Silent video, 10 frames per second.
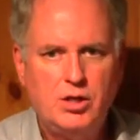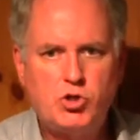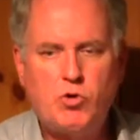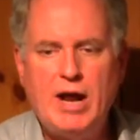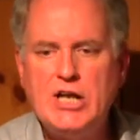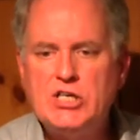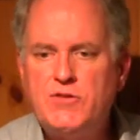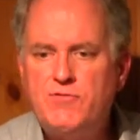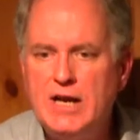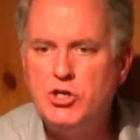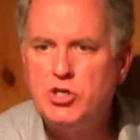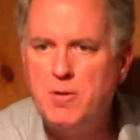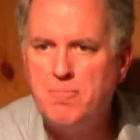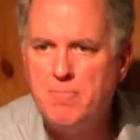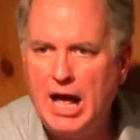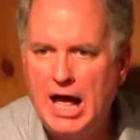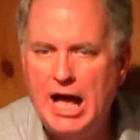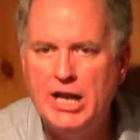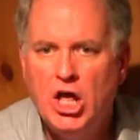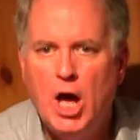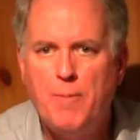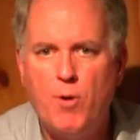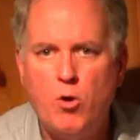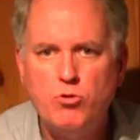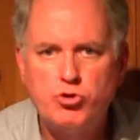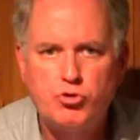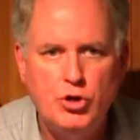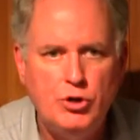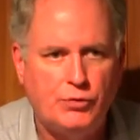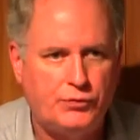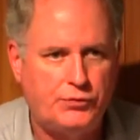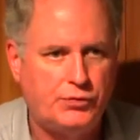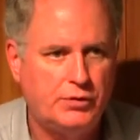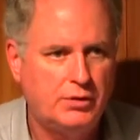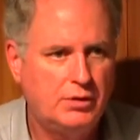Transfix your mind upon truth.